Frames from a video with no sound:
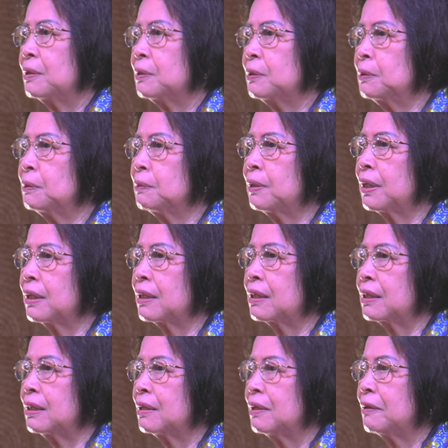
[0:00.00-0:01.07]
who
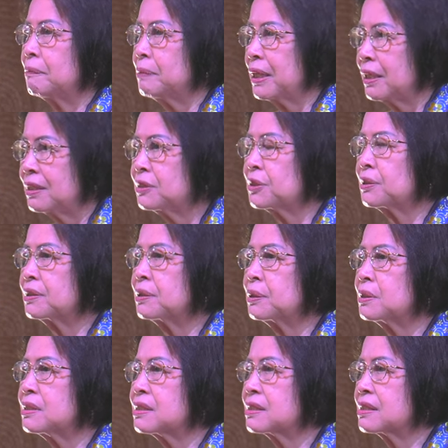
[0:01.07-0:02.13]
will be
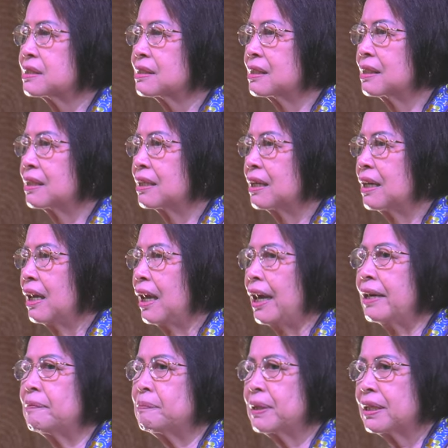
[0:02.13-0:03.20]
introduced
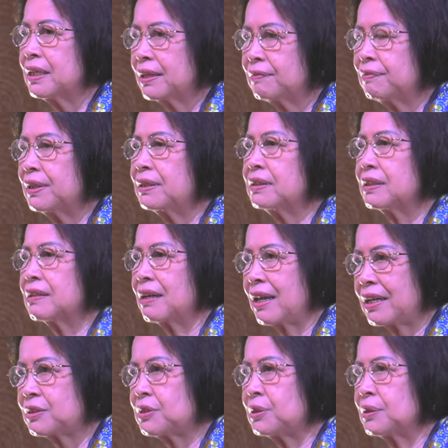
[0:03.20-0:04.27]
and be giving their
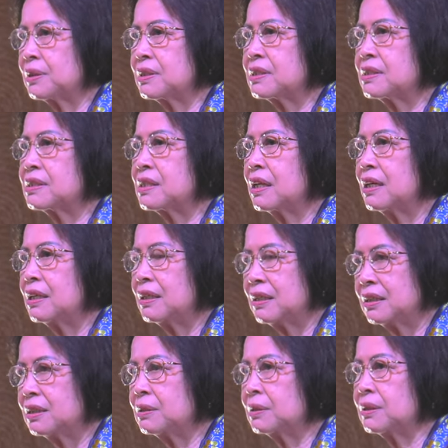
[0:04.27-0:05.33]
lectures
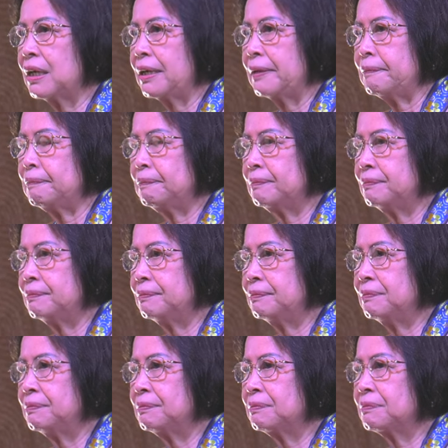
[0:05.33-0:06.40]
in due time.
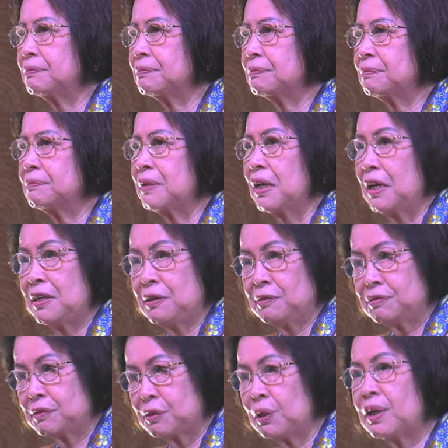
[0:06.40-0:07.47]
And
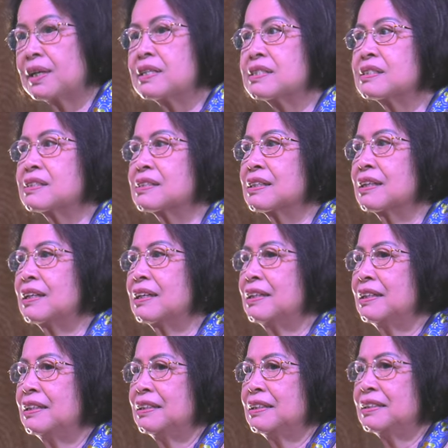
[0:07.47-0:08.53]
of course,
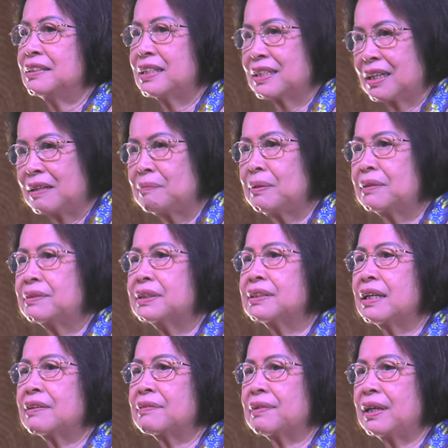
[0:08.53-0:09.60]
the
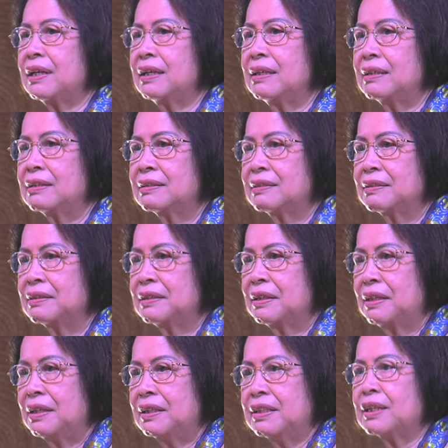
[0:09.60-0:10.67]
camaraderie
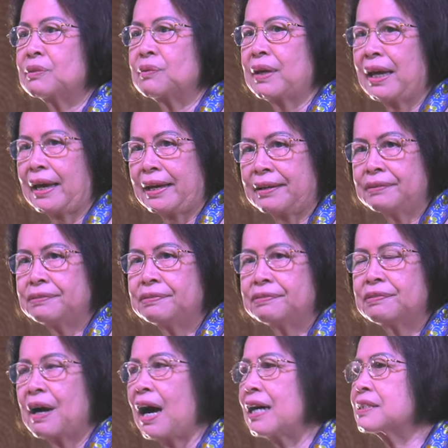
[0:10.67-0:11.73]
that we have
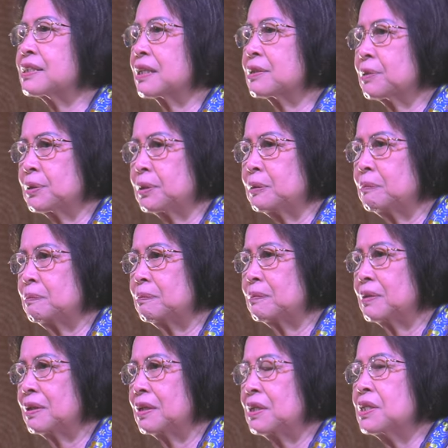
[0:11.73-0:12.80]
as a group
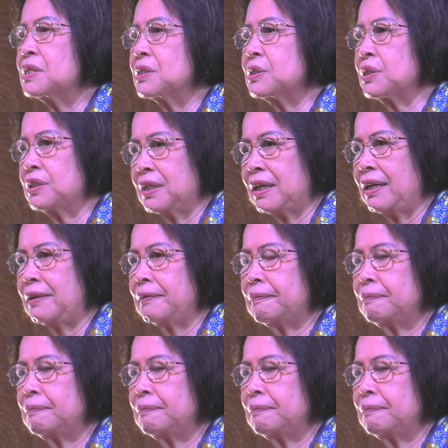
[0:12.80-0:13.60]
today.